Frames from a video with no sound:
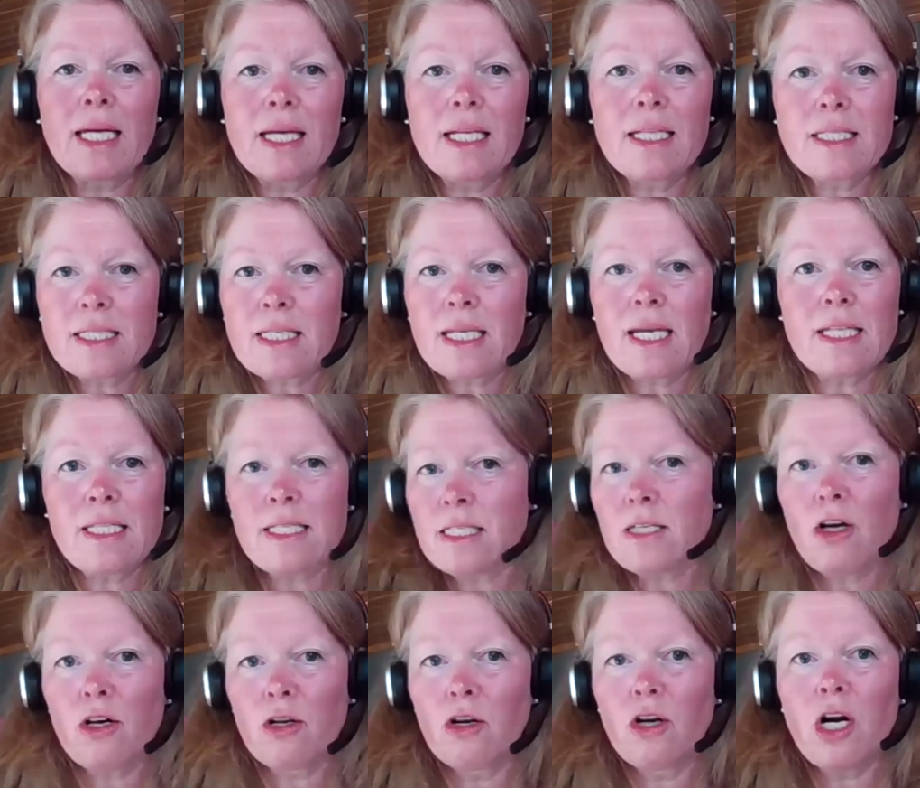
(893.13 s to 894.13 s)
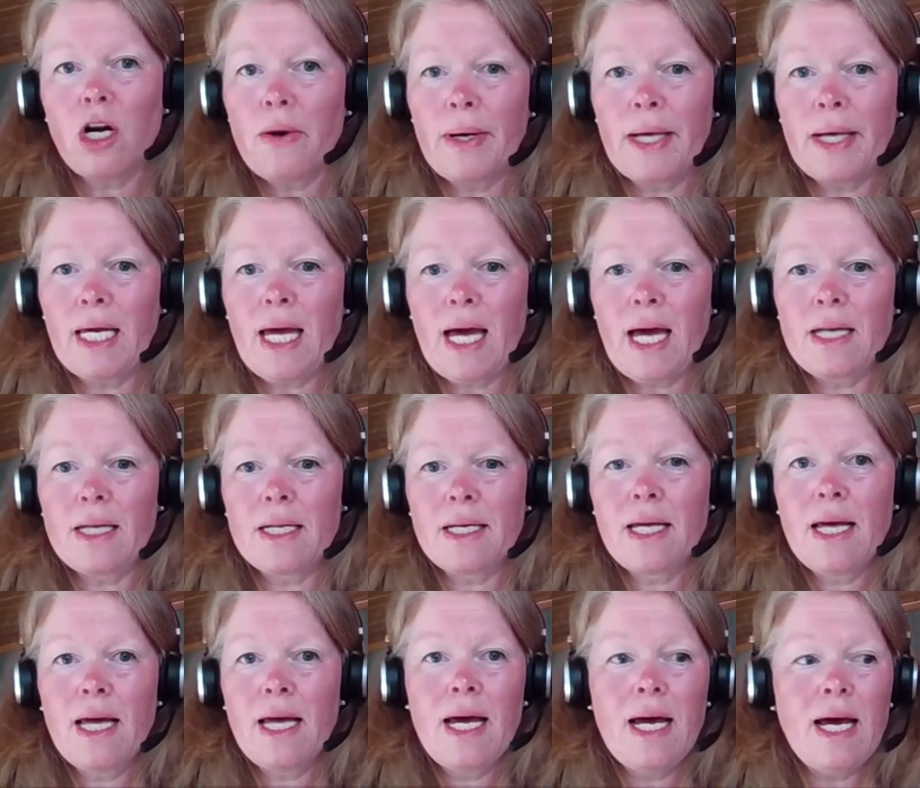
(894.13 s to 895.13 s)
It's ongoing.
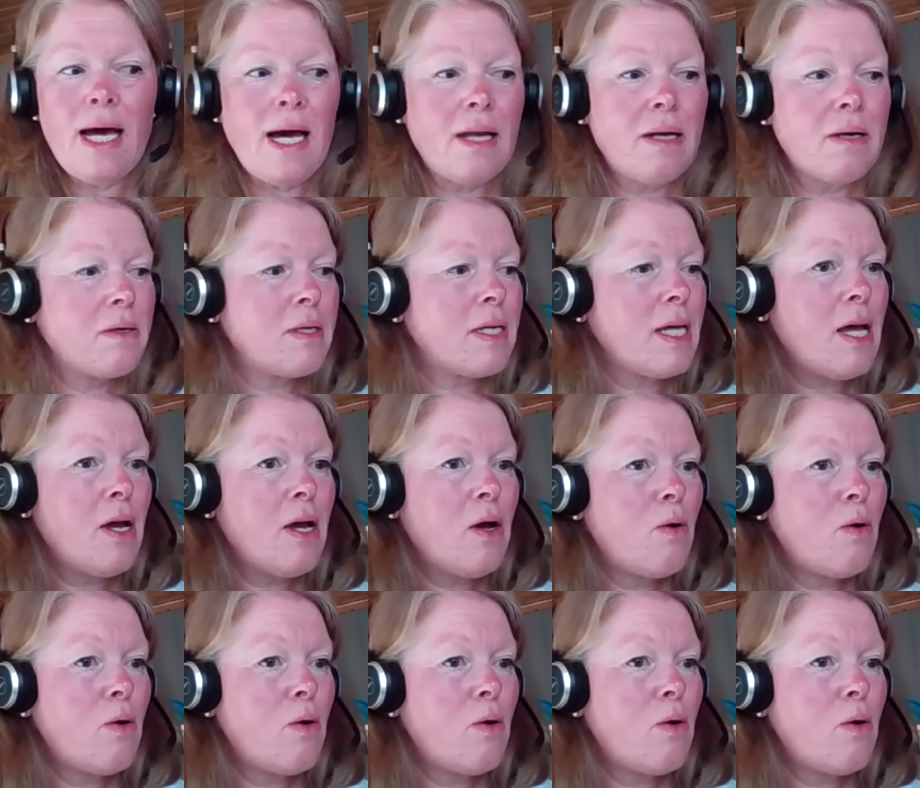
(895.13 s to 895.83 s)
And